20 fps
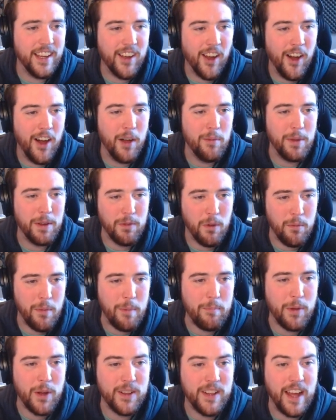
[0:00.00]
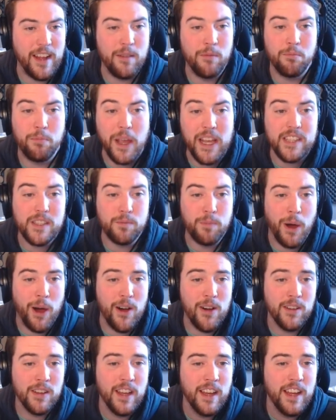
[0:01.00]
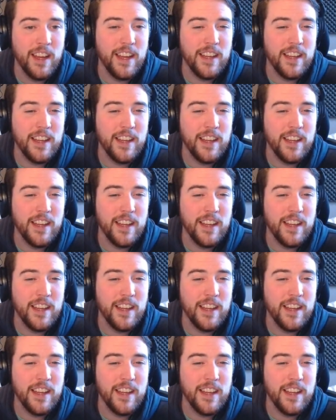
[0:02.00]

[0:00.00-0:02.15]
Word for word: calm and remember that in baseball,